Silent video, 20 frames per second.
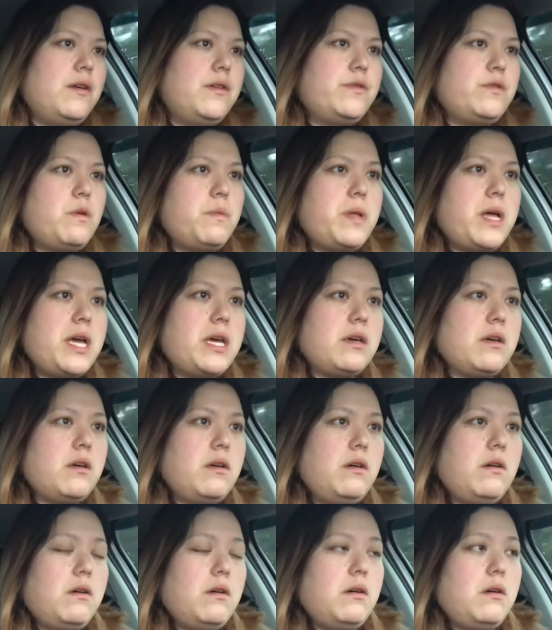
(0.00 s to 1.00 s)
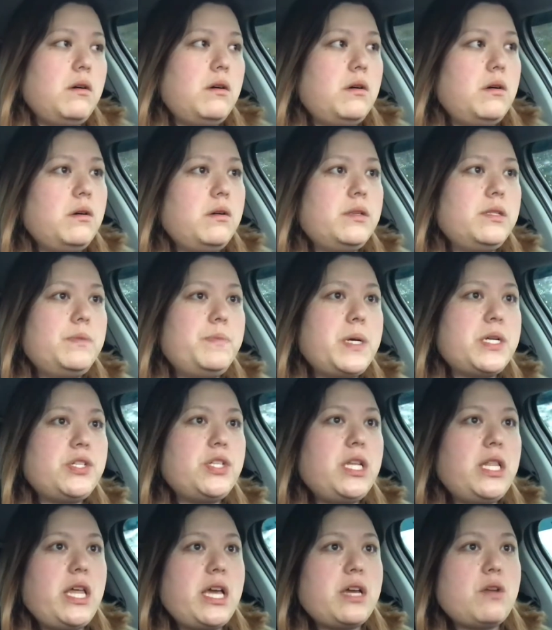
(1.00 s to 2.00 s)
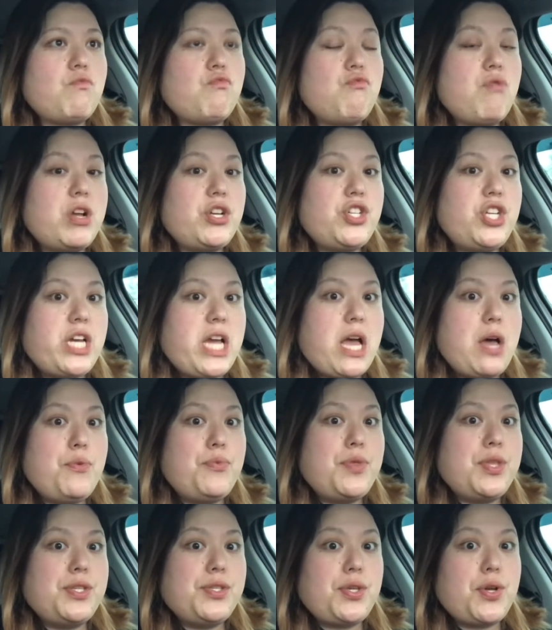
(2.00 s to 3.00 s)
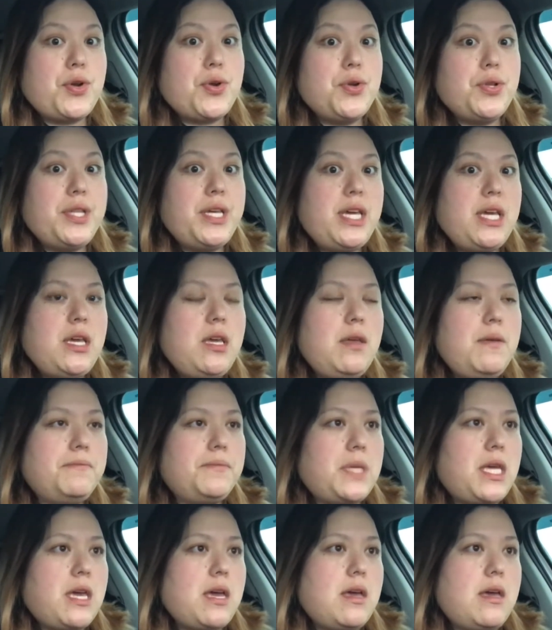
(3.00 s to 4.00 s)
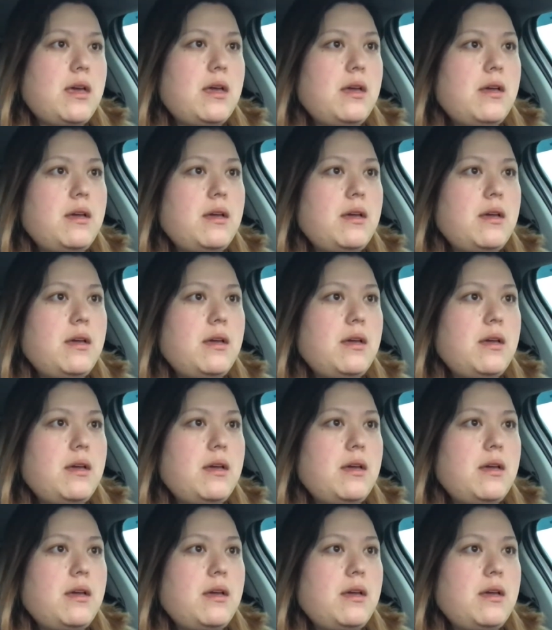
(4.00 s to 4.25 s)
So I'm like, oh, especially like rushing out this early, yeah.